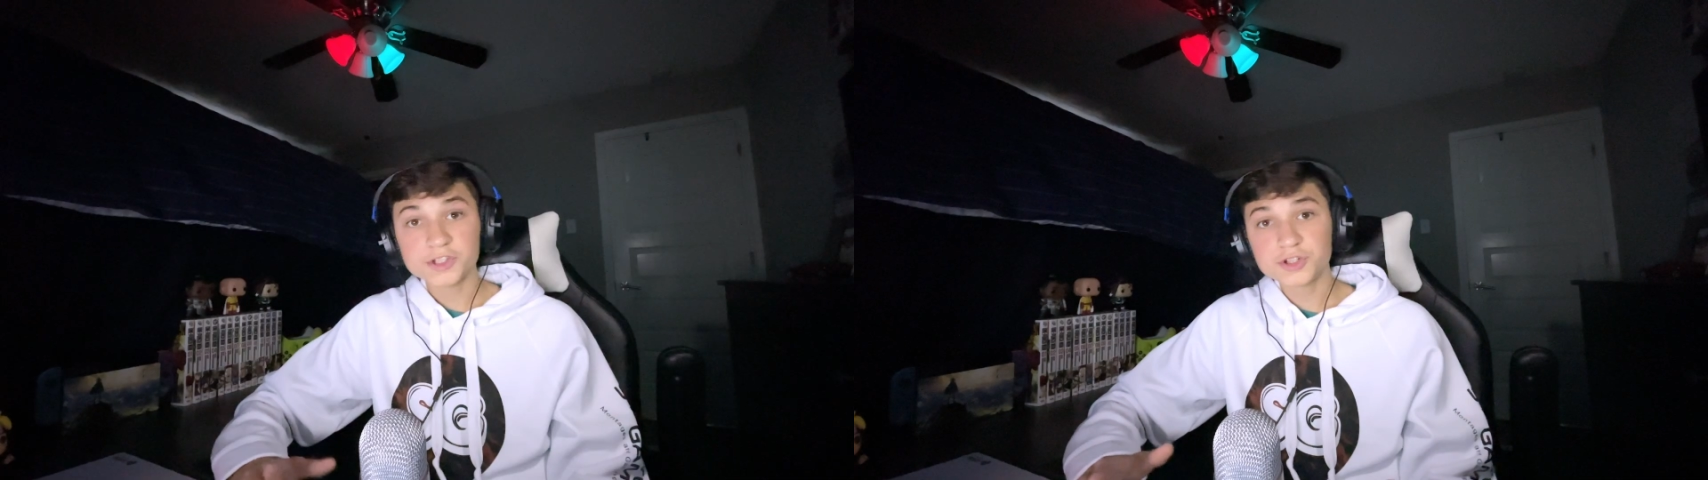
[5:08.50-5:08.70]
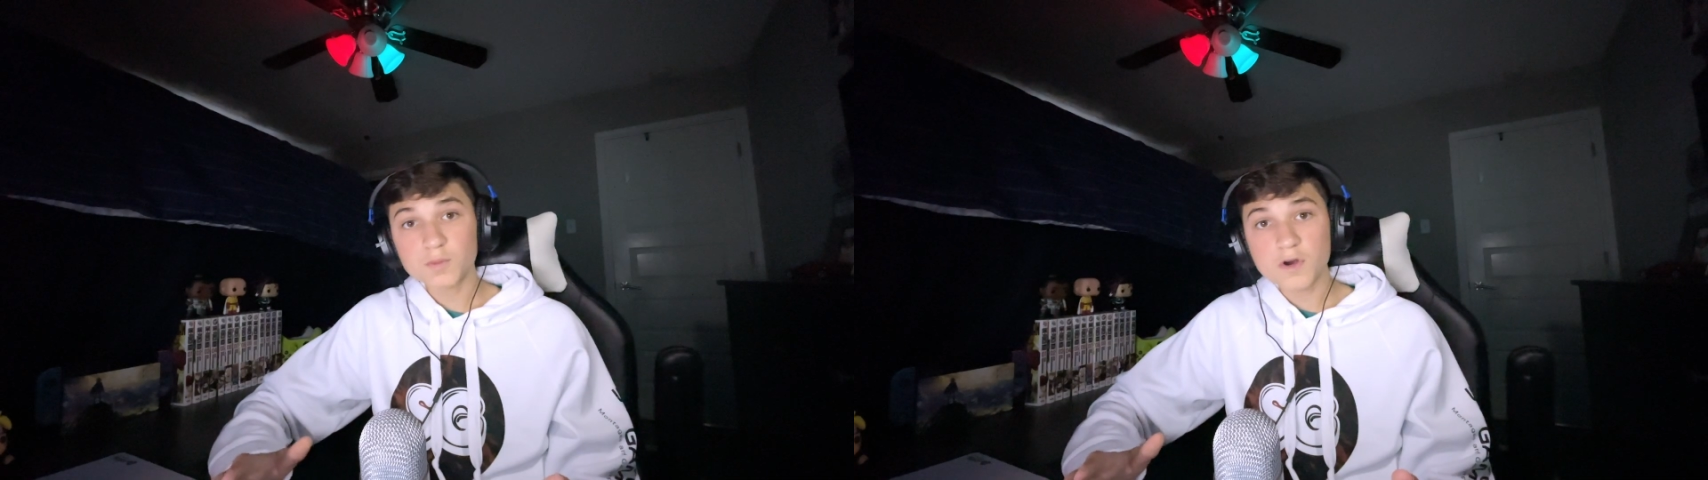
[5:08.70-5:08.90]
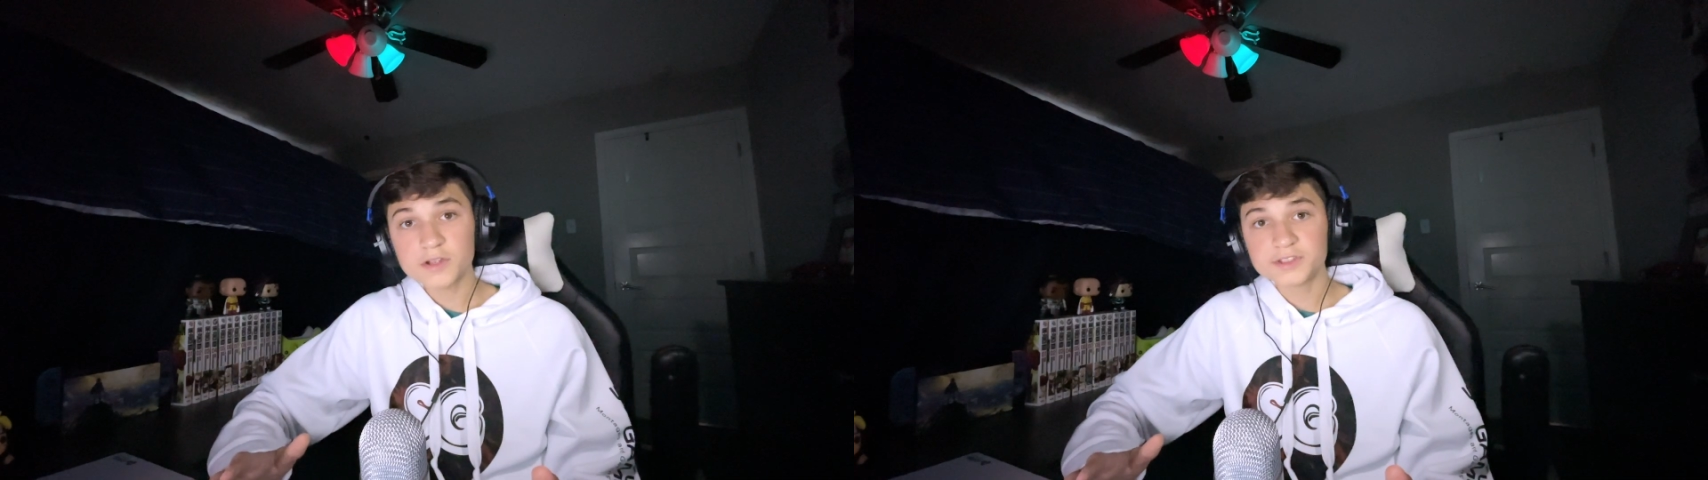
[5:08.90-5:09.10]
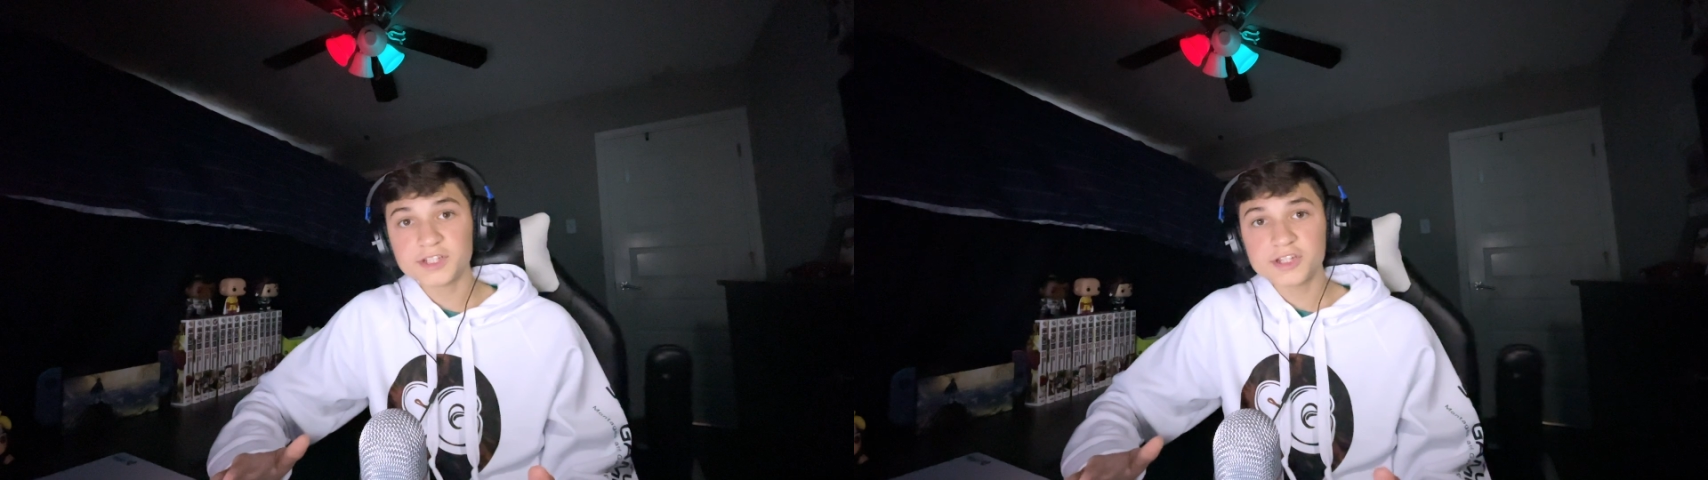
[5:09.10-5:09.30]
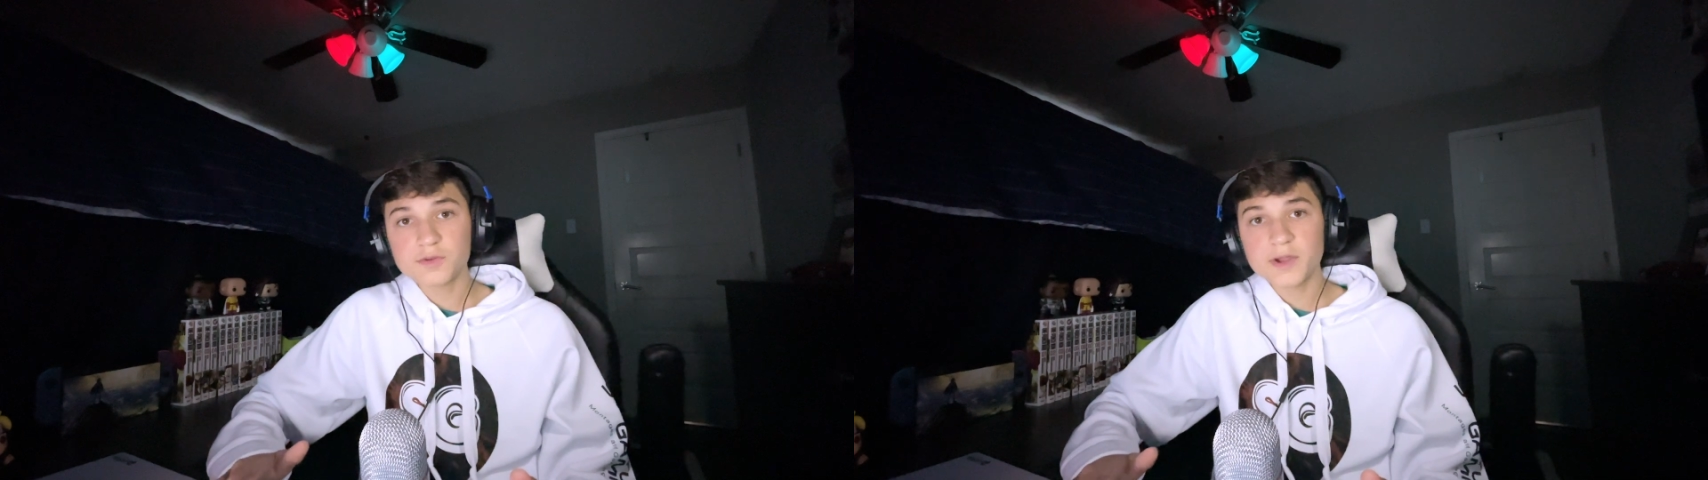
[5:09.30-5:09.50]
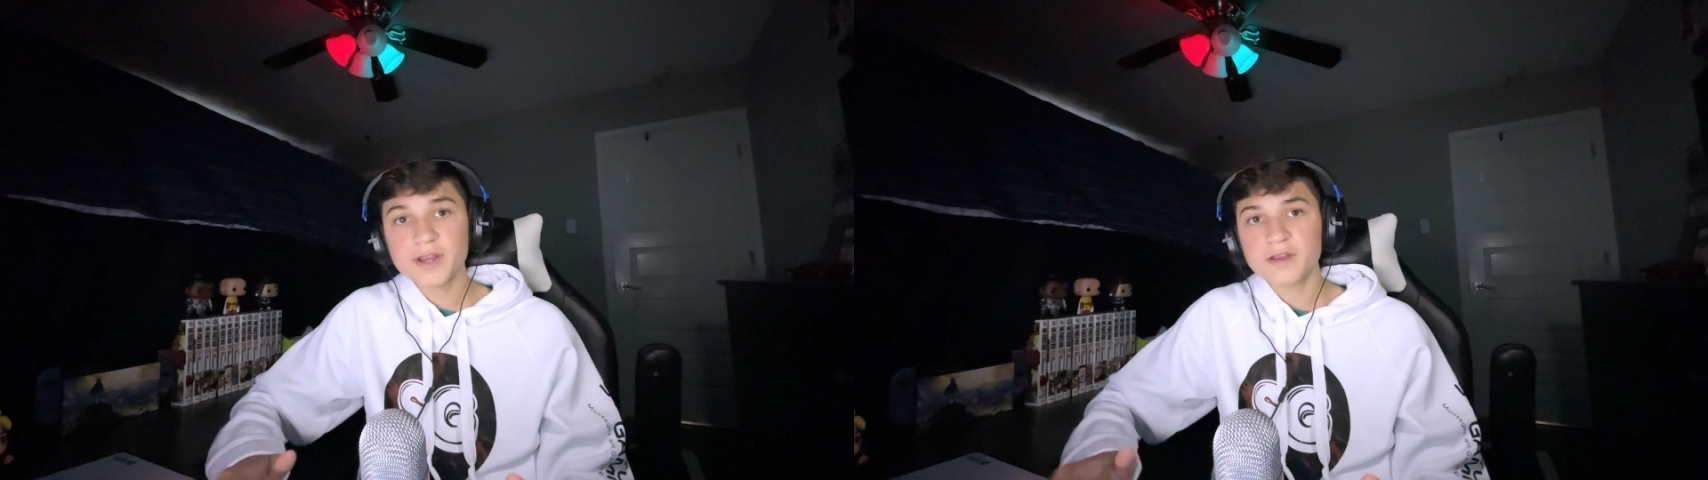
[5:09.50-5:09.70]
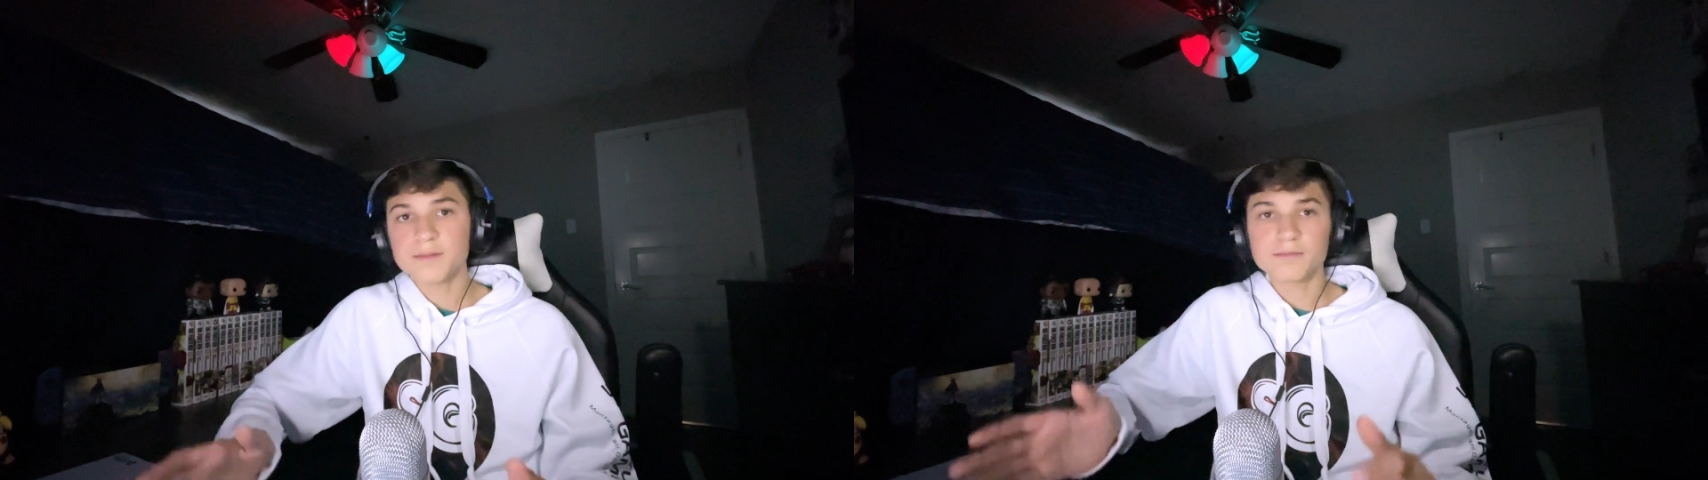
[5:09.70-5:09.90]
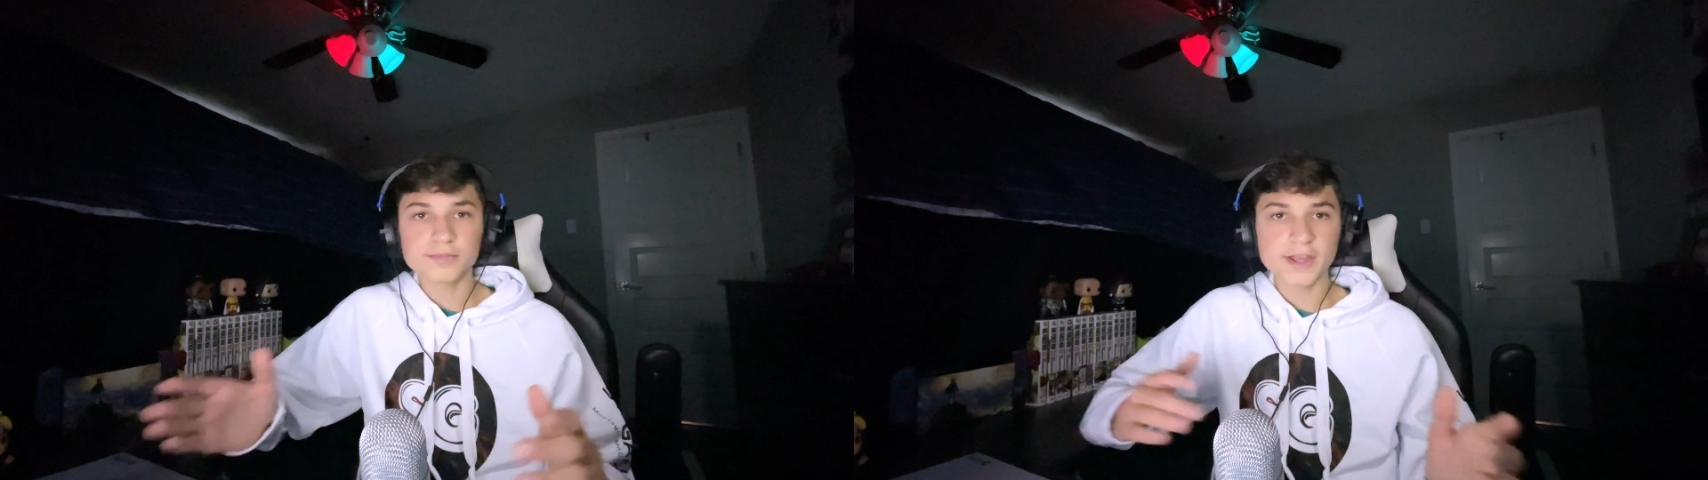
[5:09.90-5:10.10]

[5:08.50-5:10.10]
your wall is situated,